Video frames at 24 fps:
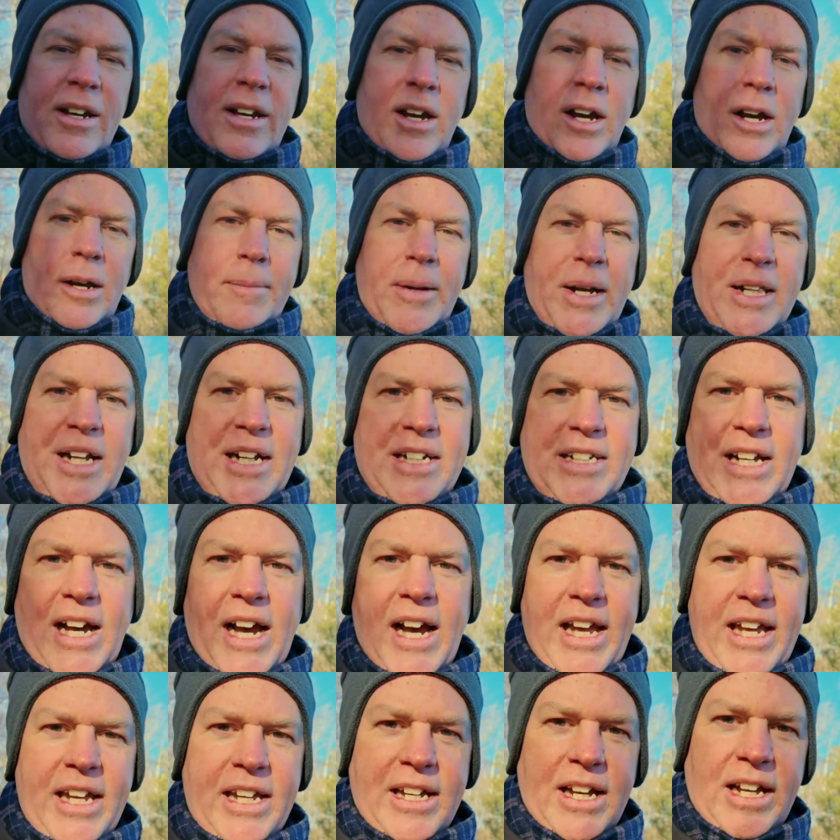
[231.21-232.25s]
I like to
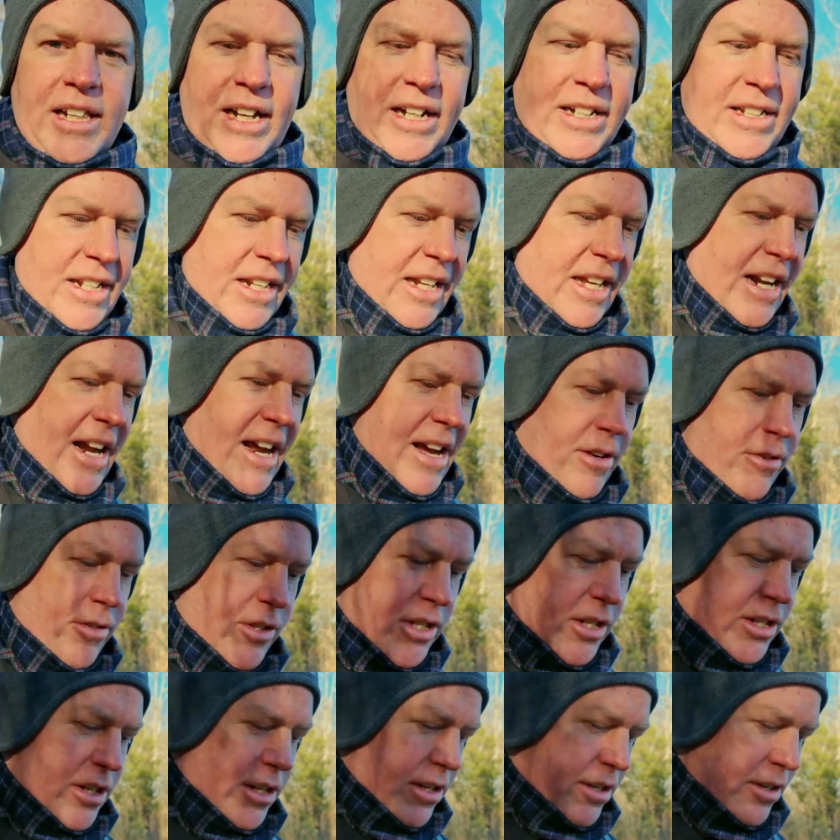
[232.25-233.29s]
hike, I like to get
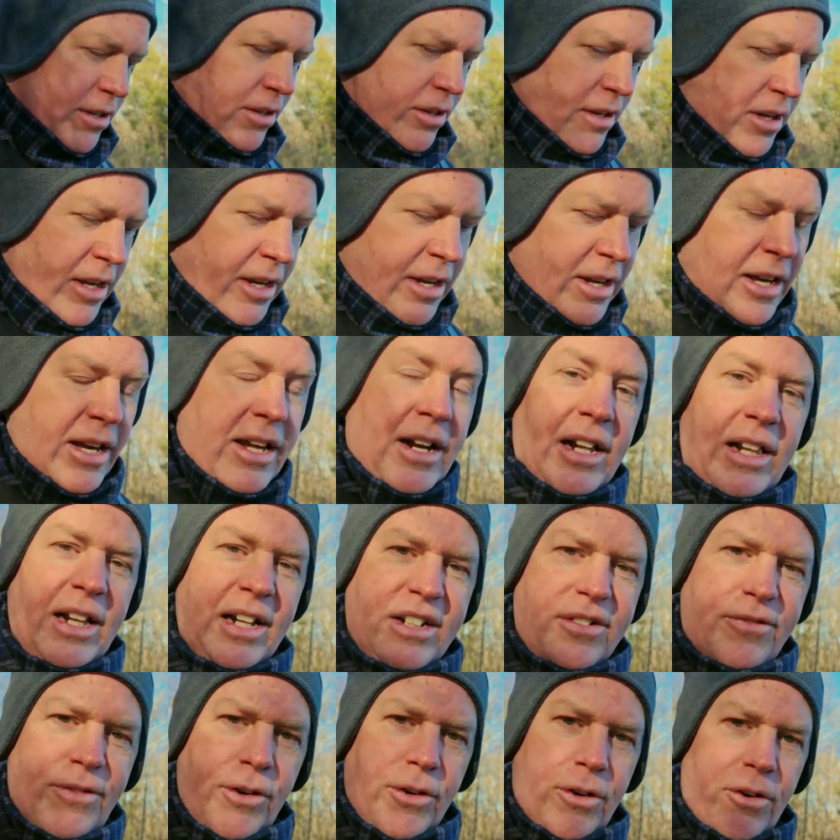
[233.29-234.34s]
out, and I like
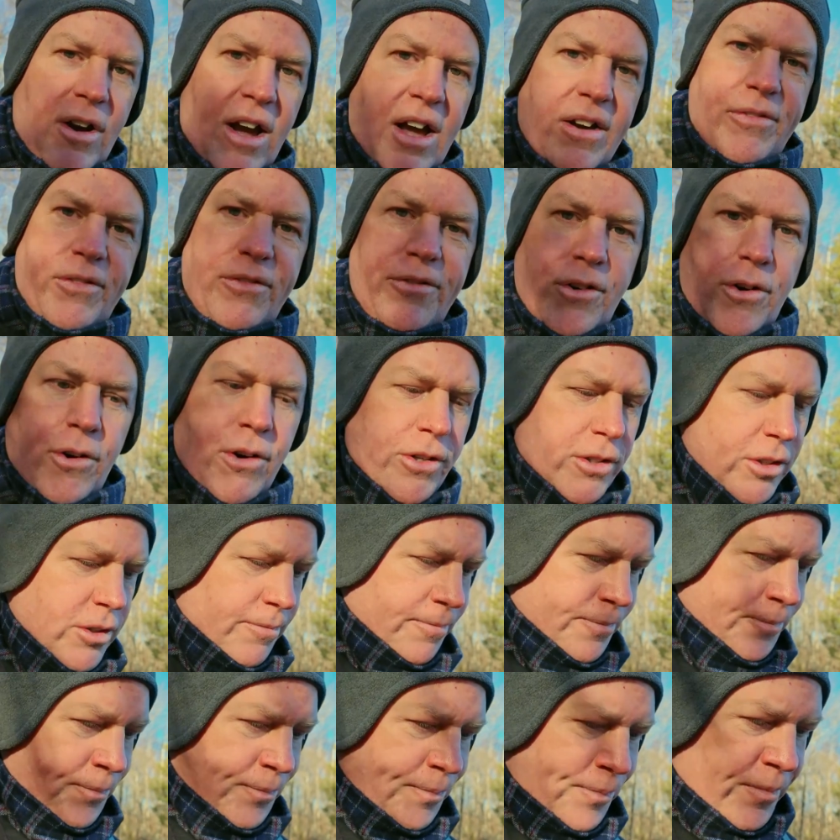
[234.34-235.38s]
to photograph, of course.
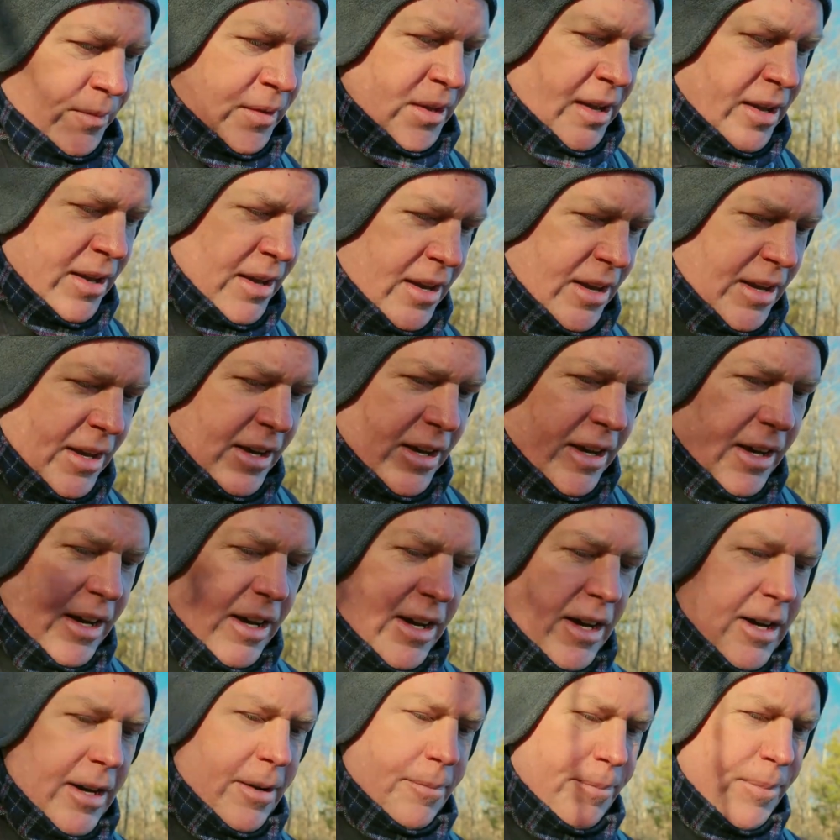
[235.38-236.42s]

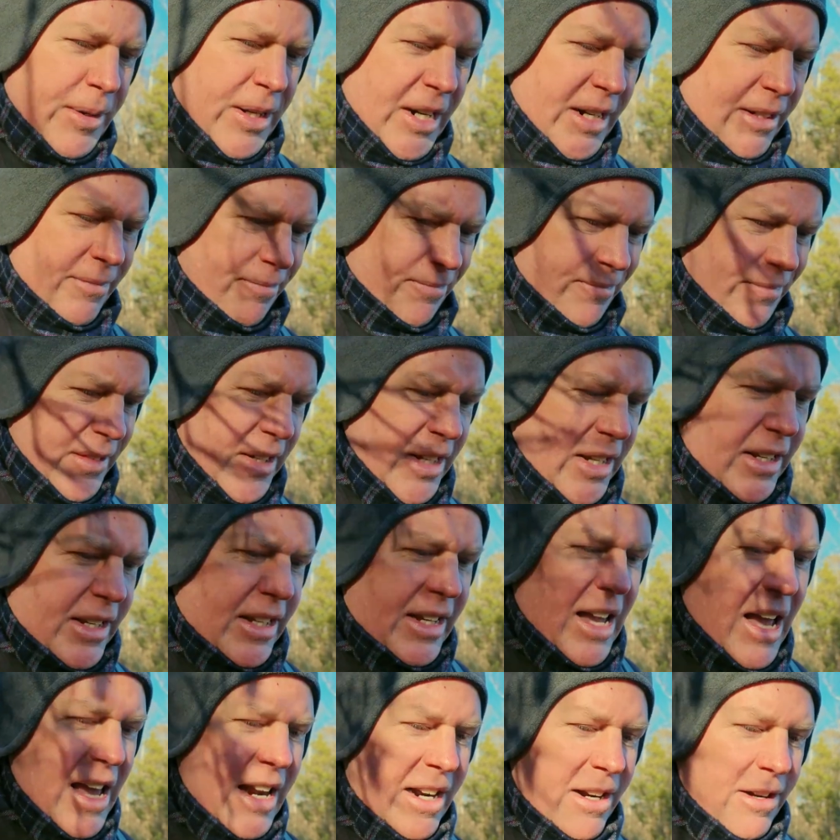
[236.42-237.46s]
But
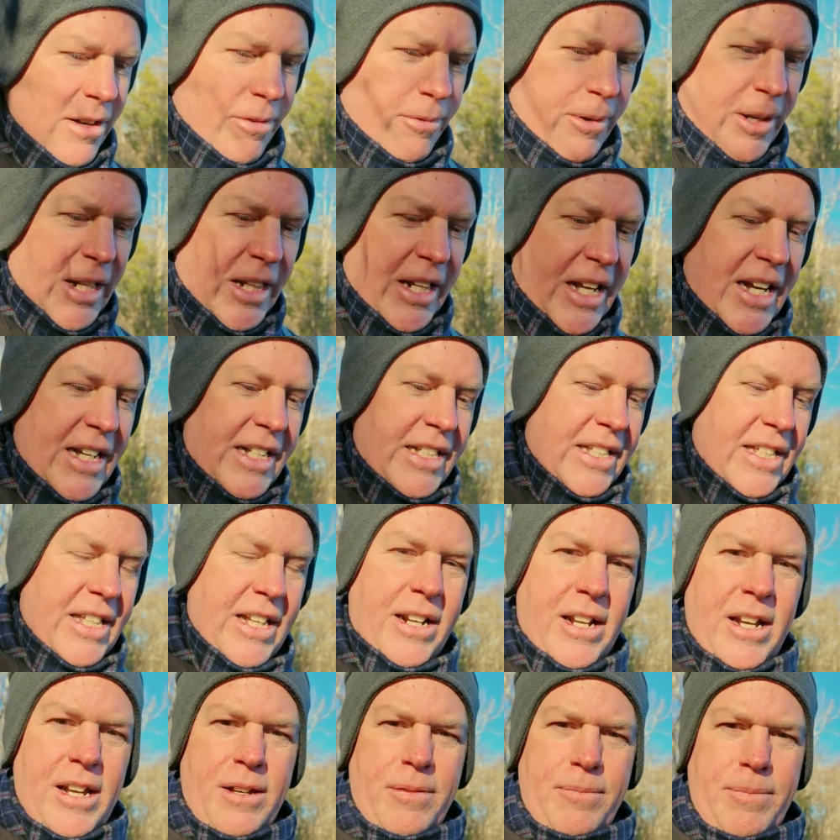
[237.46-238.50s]
kind of realized
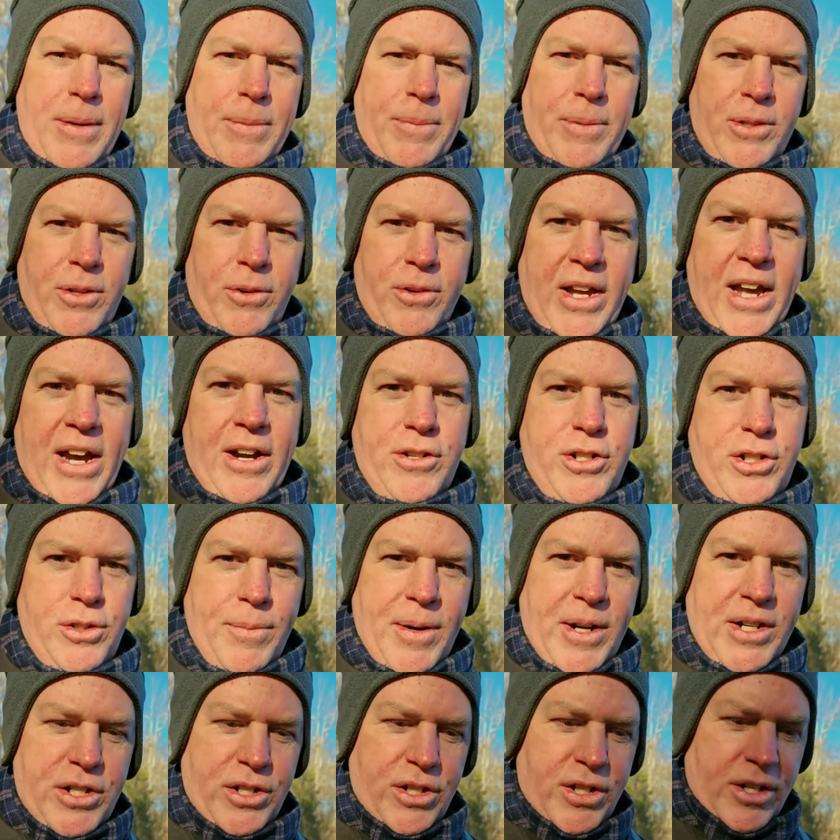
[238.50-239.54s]
that people don't care too
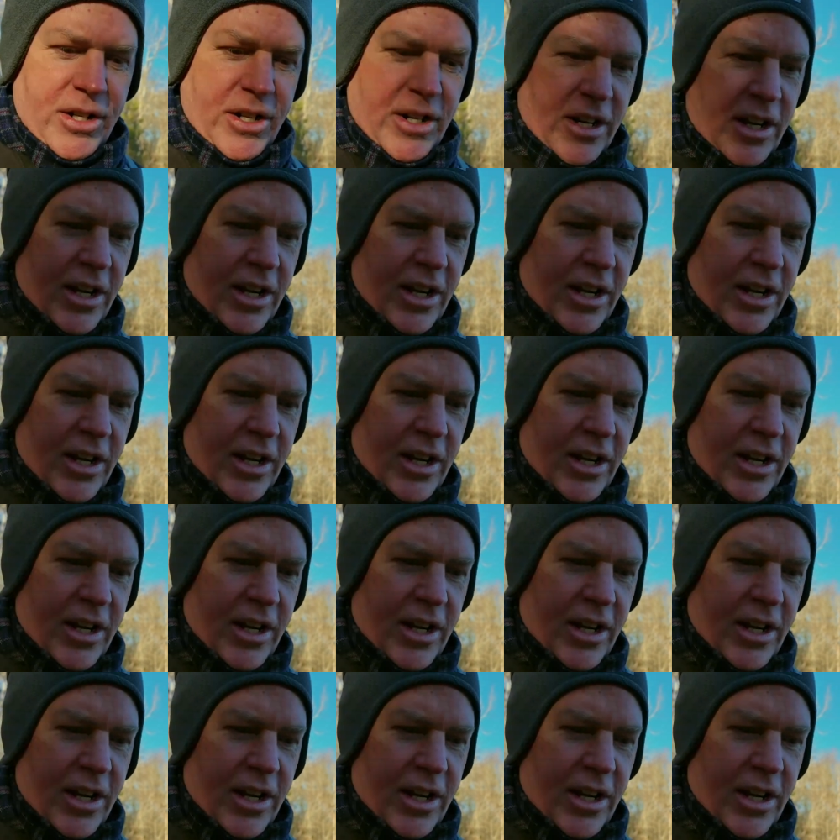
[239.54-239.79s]
much.